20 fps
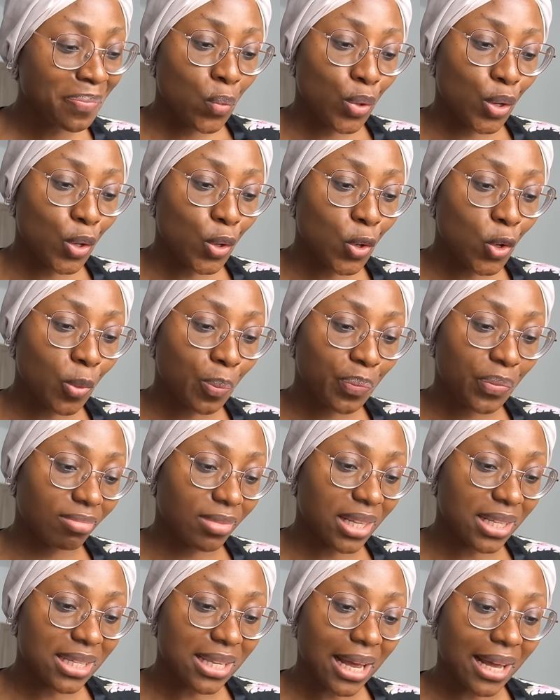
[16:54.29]
We hope
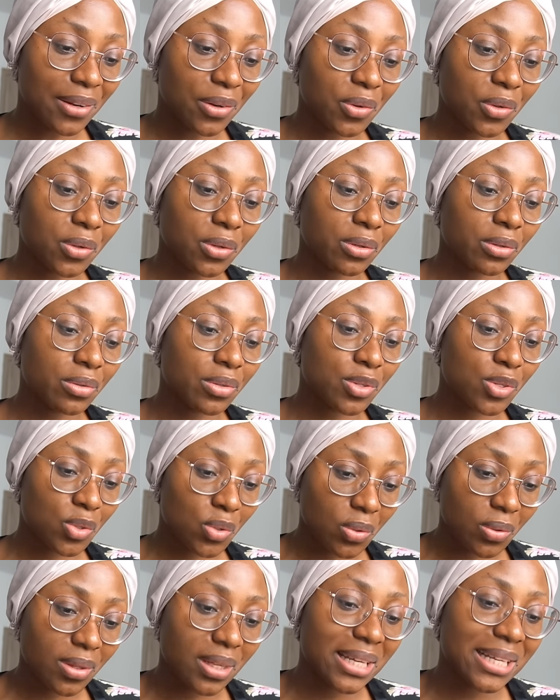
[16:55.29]
this candle's
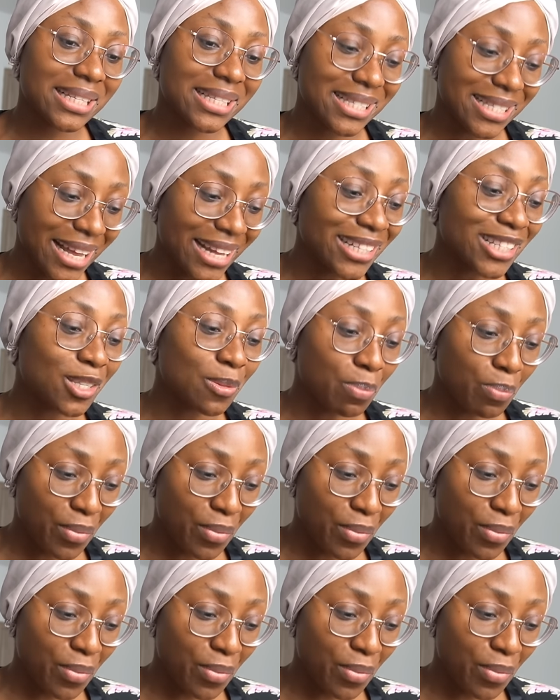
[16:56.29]
soothing scent